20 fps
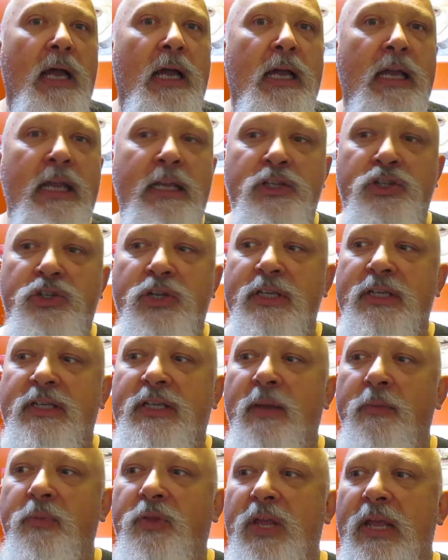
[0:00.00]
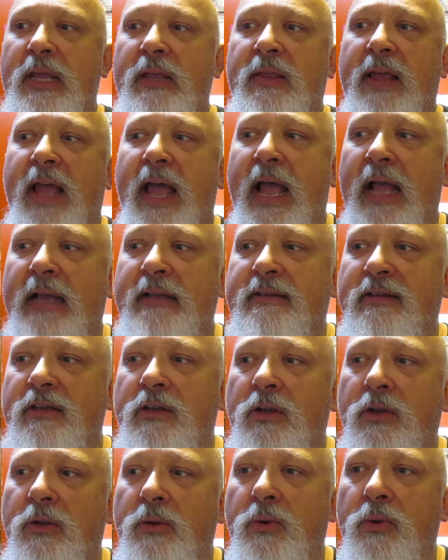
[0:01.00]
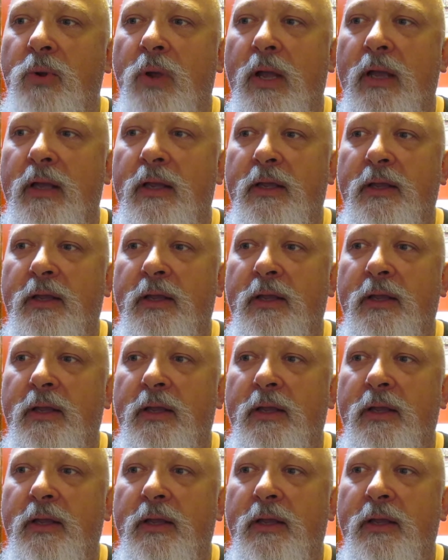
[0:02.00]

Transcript: It's just something that you